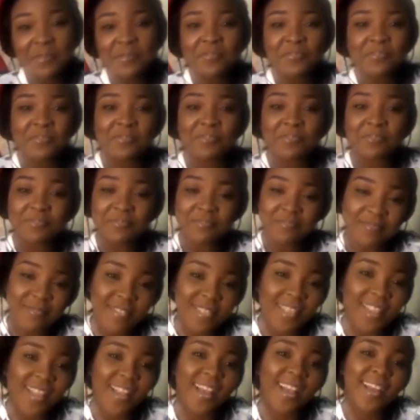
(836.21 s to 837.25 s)
But by the time
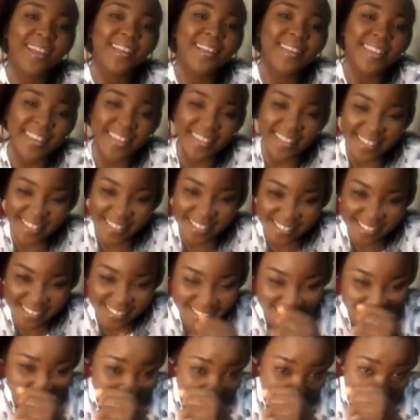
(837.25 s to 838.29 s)
you realize, we are
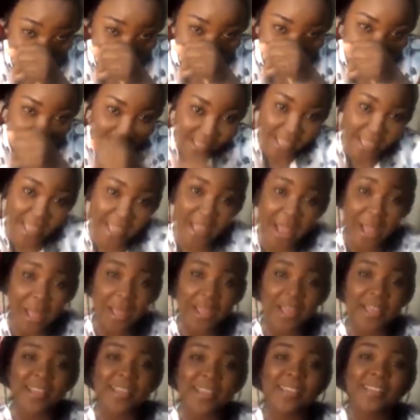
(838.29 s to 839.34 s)
arguing about
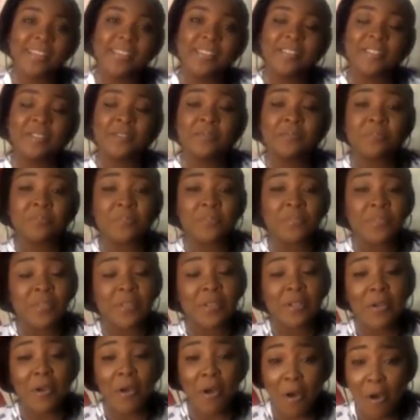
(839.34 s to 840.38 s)
something else. Like we
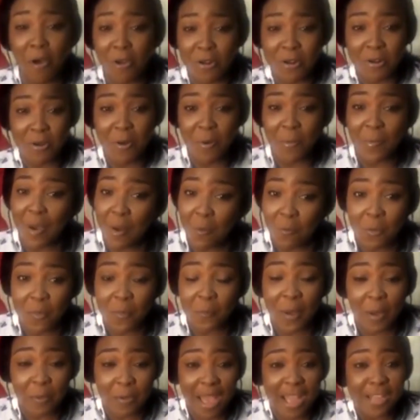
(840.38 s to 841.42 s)
are very nice. Each
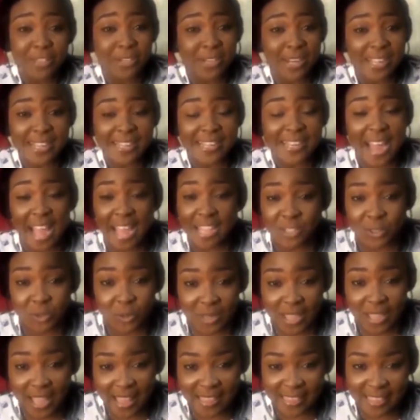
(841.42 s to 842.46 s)
other. He has
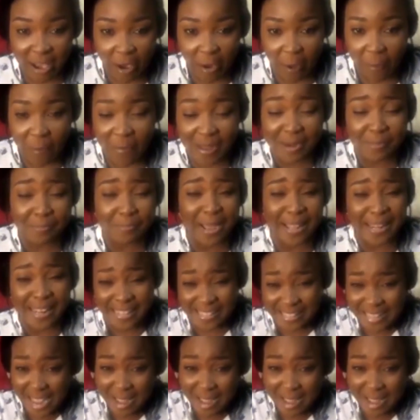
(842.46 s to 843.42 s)
chatting one on one. We are